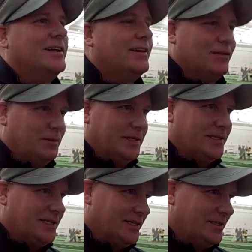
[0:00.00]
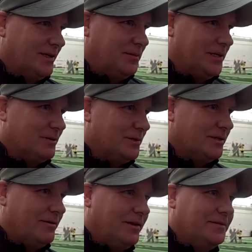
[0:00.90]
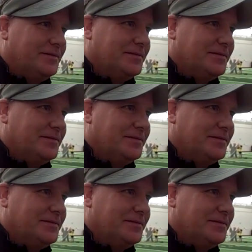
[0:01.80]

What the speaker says: John has too many suggestions on plays we should run.